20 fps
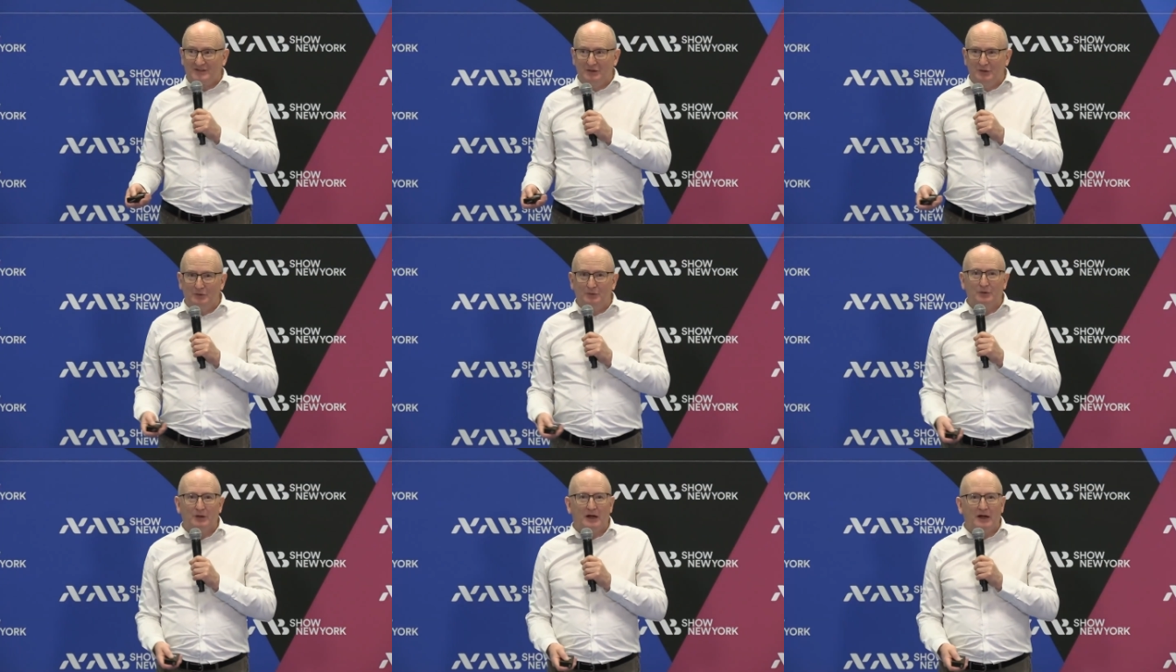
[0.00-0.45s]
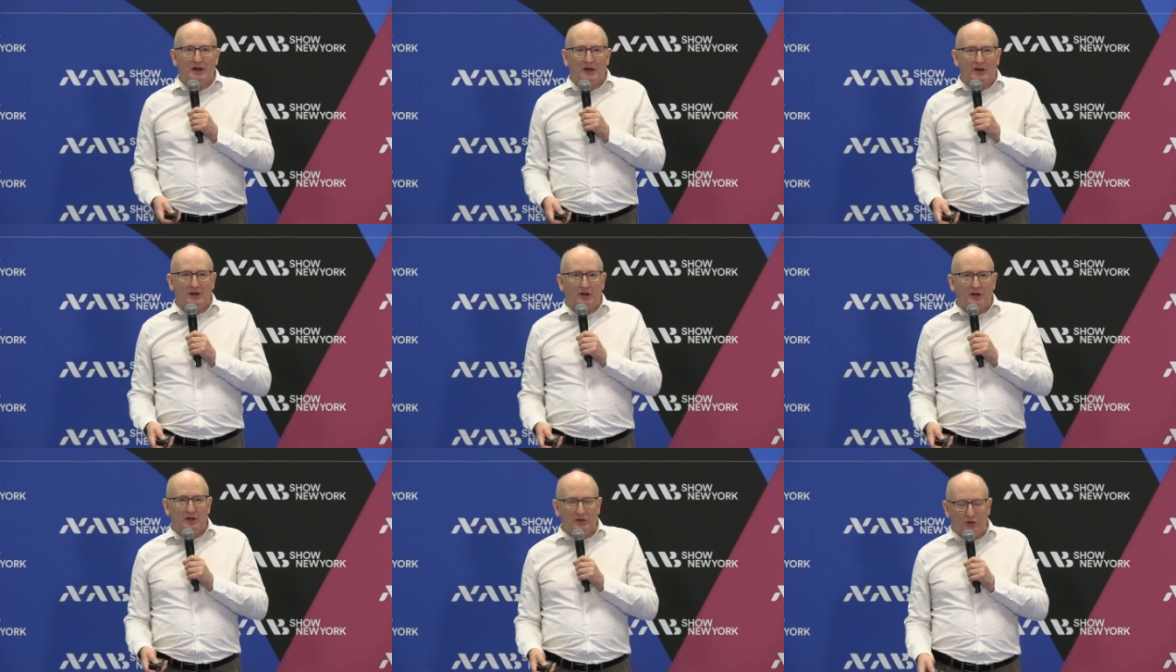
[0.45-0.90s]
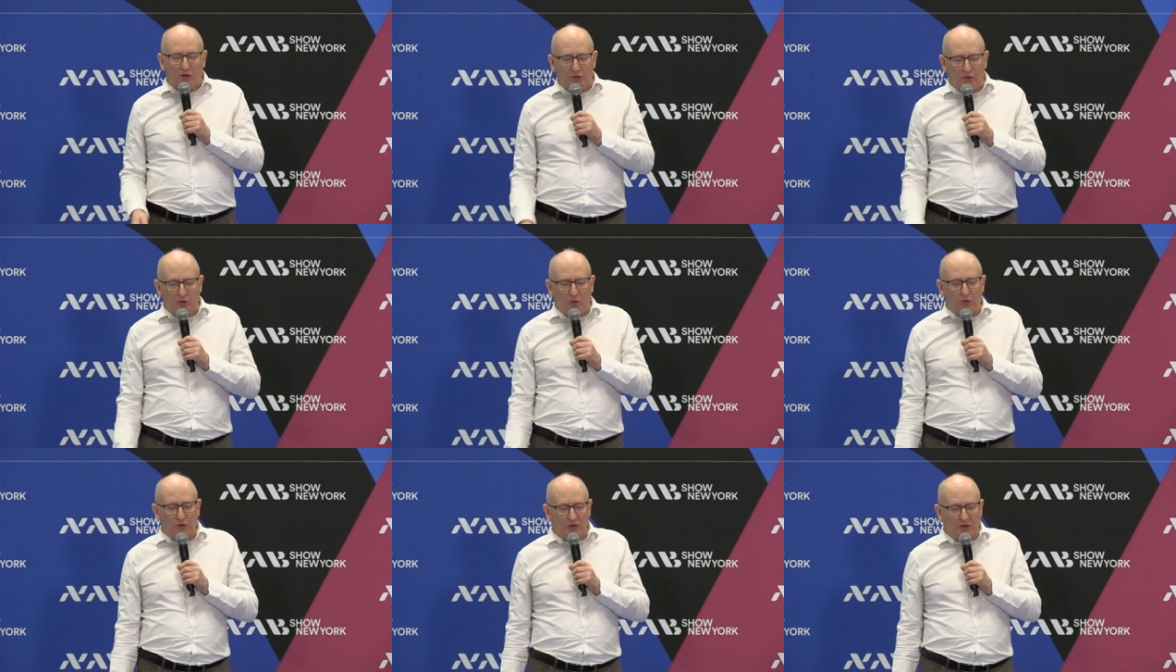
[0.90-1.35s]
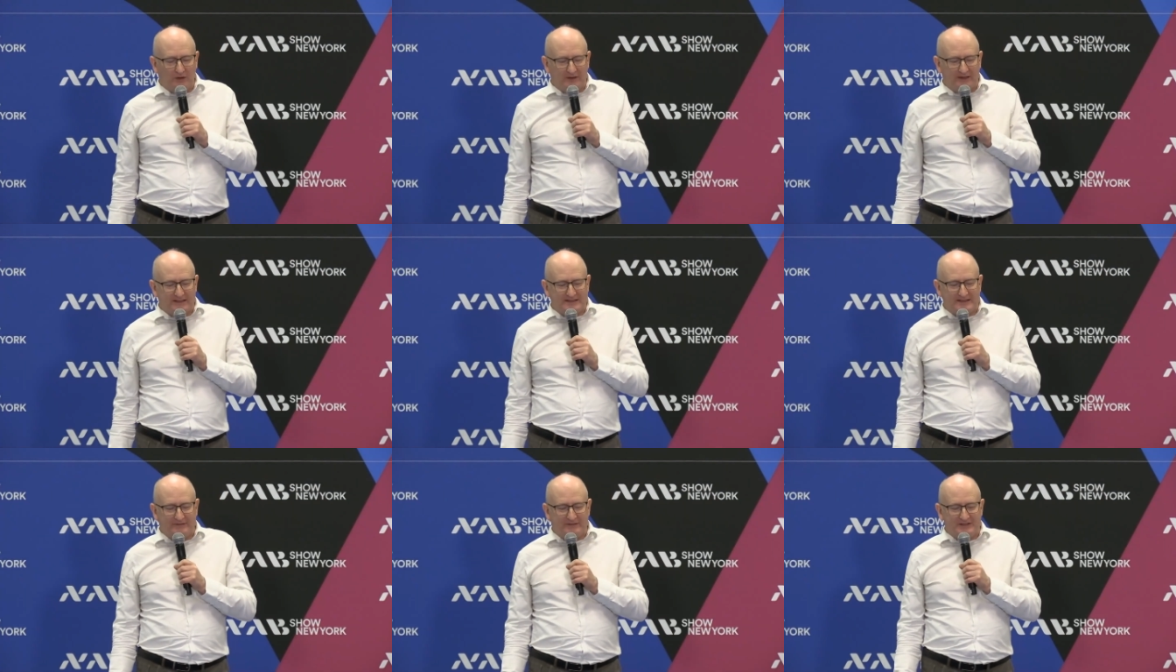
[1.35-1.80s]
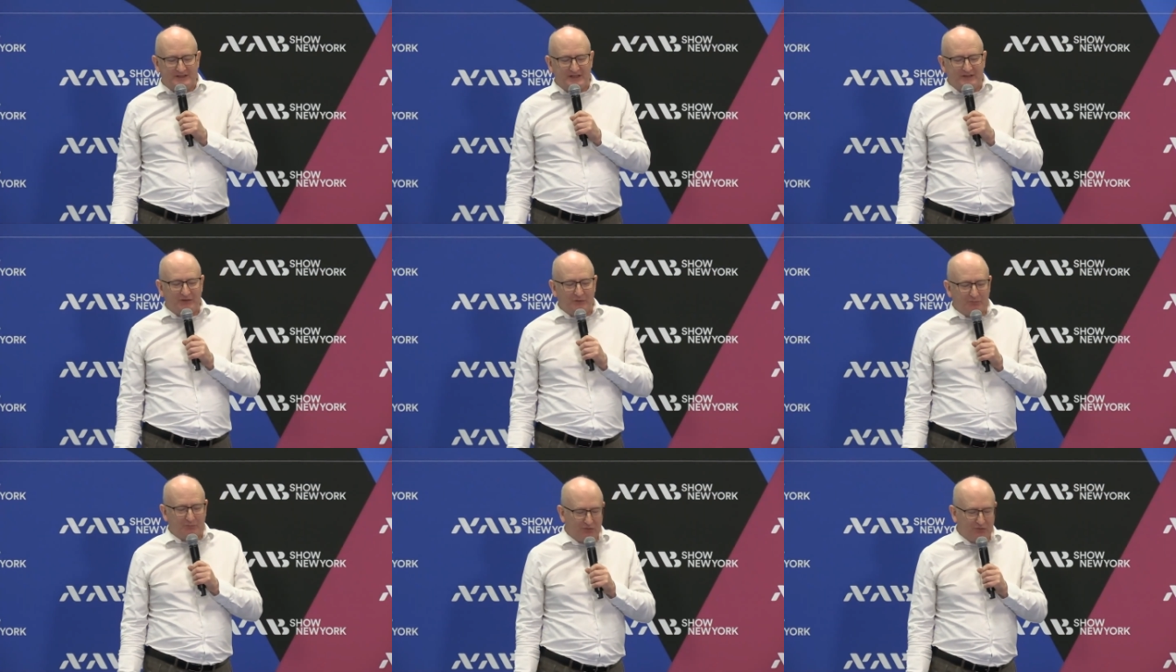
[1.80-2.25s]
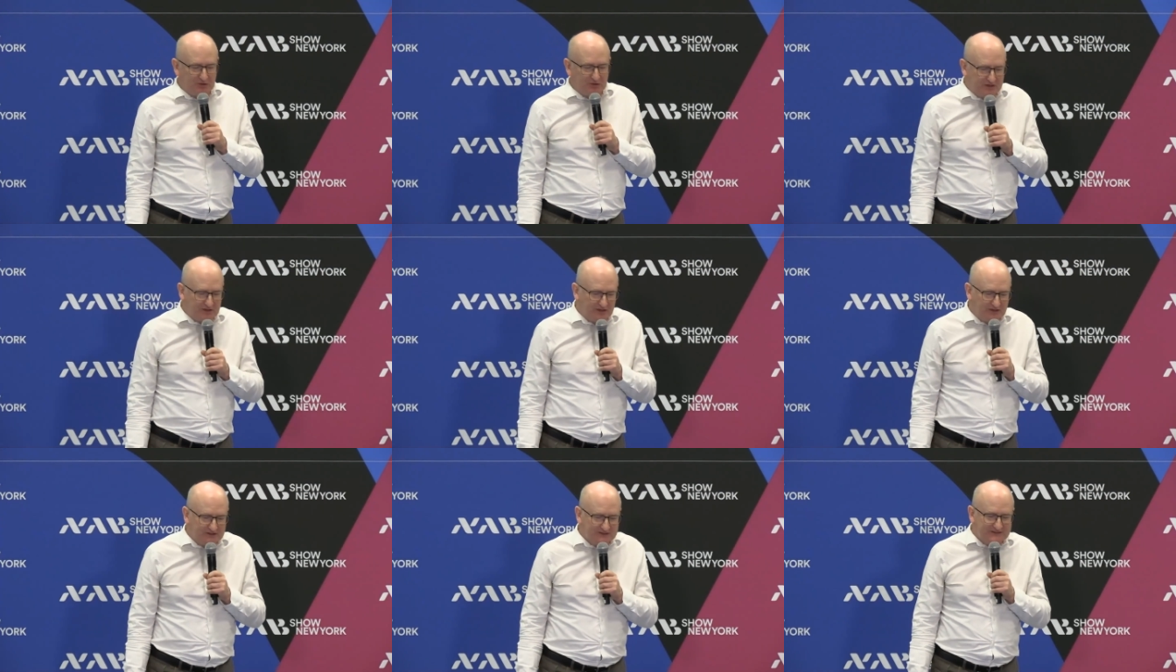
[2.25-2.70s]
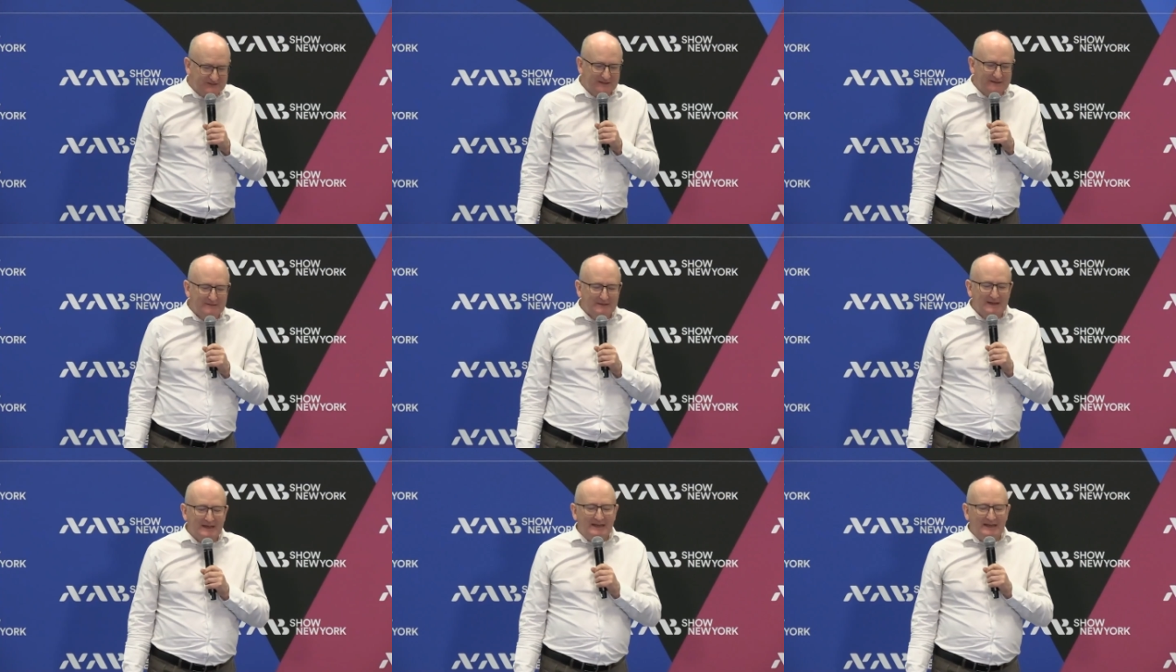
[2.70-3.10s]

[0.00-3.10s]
to our long haul connectivity for broadcast.